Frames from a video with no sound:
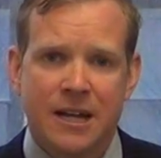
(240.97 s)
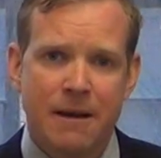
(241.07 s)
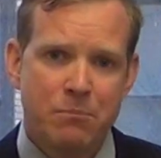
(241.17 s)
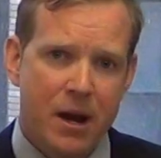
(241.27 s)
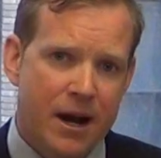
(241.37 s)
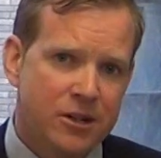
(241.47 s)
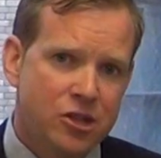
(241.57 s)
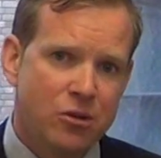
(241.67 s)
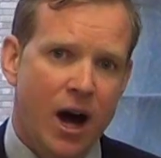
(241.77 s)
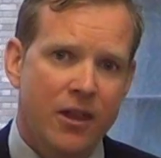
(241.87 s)
compared
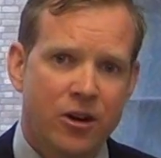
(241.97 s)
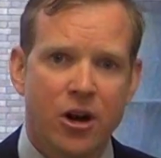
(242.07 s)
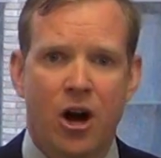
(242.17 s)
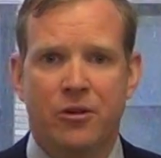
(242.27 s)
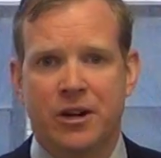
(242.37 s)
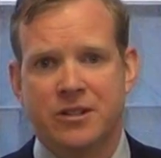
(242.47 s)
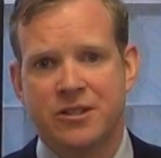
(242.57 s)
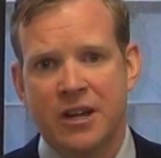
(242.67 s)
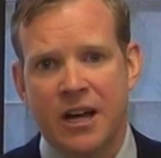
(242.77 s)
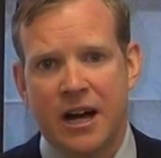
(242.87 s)
to other
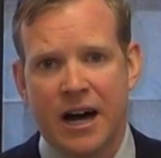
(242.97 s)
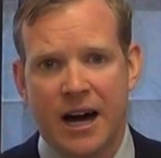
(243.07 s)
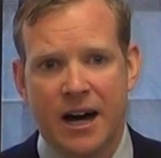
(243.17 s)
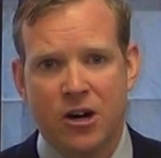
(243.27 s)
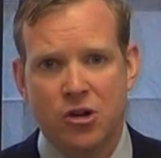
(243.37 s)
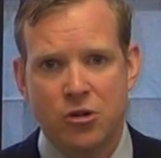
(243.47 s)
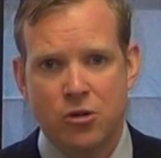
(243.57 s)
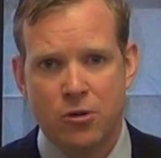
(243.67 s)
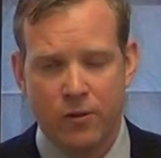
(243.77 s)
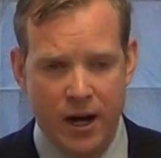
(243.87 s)
owners,
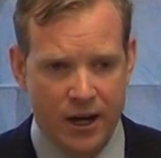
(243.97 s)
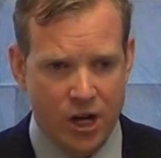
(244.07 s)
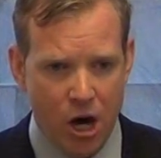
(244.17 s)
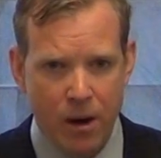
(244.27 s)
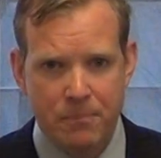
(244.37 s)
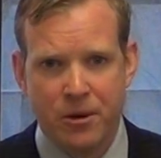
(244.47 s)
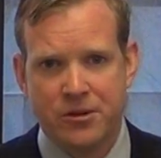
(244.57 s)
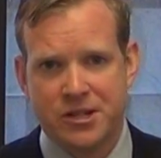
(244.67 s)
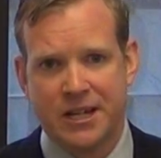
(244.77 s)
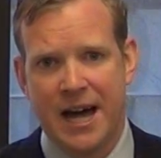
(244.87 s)
co-op
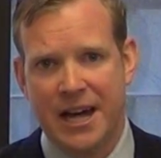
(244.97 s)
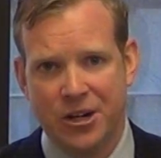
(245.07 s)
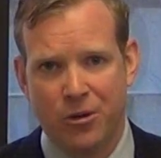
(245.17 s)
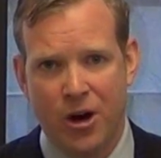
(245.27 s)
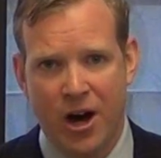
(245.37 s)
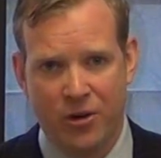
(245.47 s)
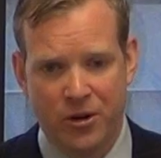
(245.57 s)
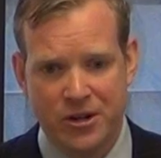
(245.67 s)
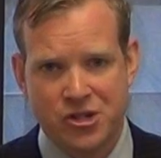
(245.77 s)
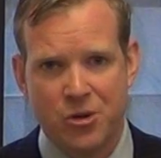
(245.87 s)
owners and condo owners.